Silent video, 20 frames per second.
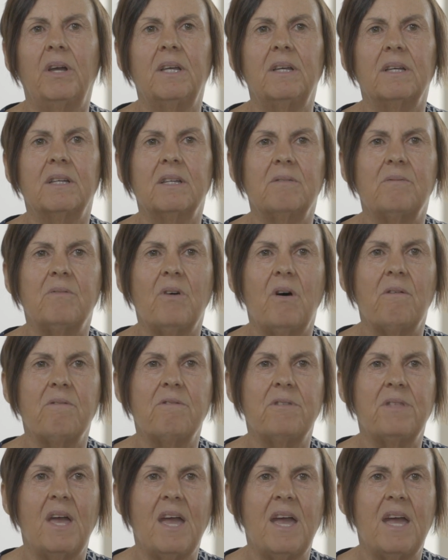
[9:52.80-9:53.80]
I can give of
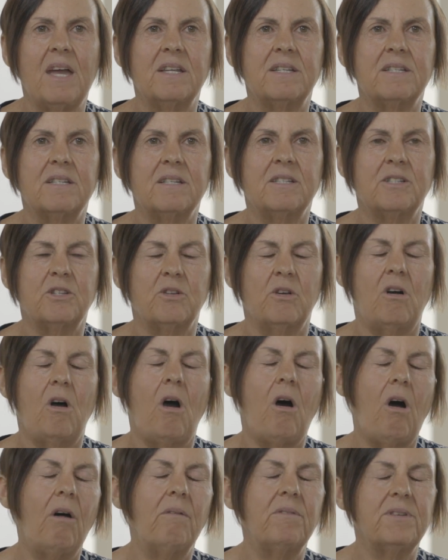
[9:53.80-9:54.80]
that is
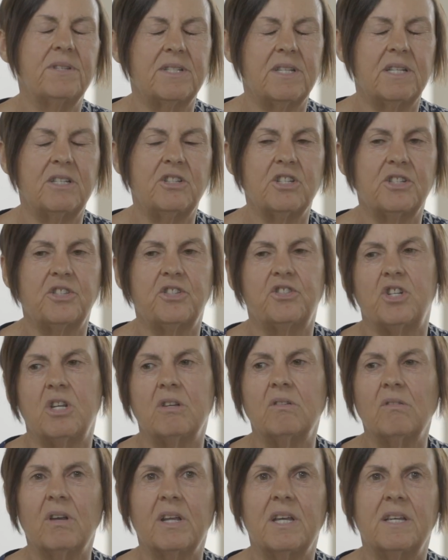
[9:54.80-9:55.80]
obviously just
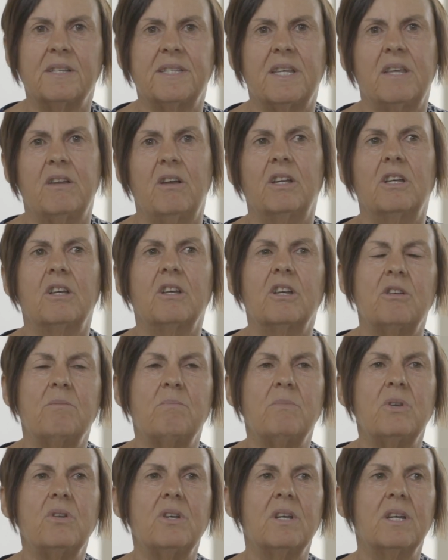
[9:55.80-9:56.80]
generally is that I can
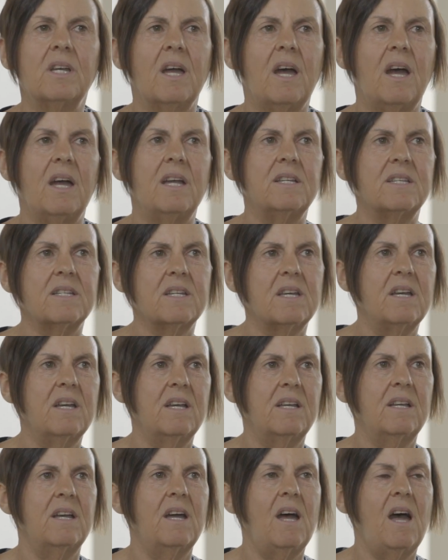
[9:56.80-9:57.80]
communicate
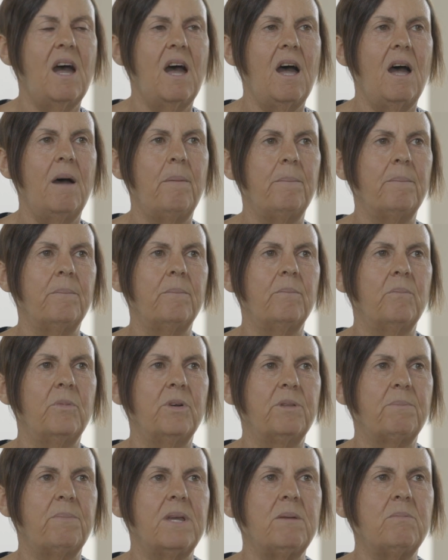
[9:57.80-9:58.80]

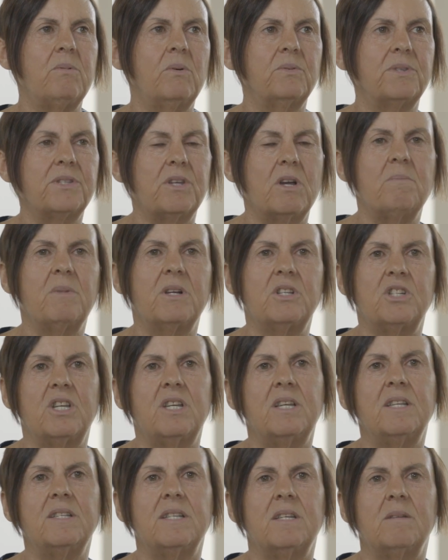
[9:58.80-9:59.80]
with people so much
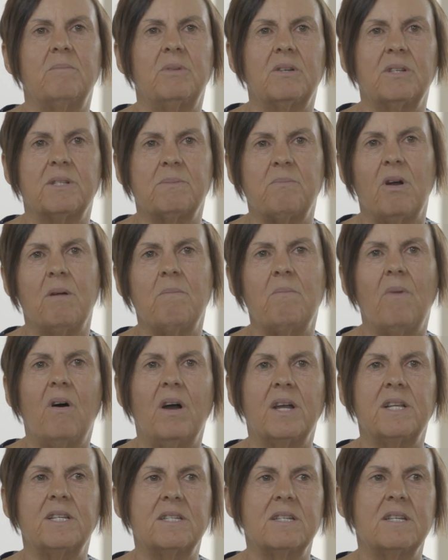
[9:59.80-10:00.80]
easier, because my
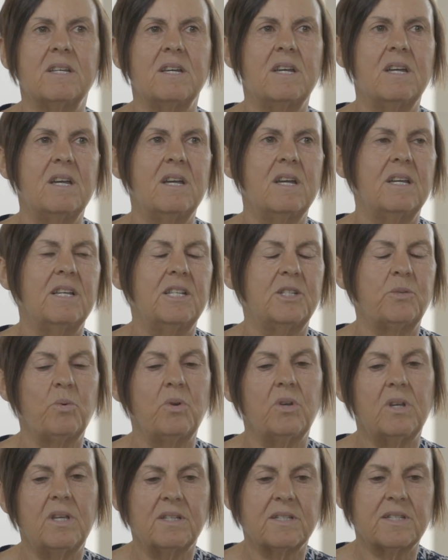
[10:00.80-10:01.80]
mind is
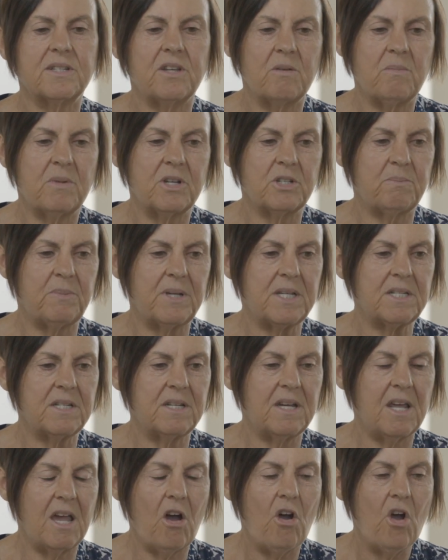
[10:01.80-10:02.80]
working so much
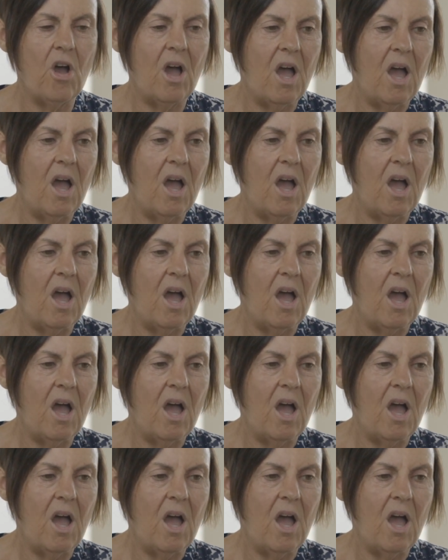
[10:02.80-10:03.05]
better now.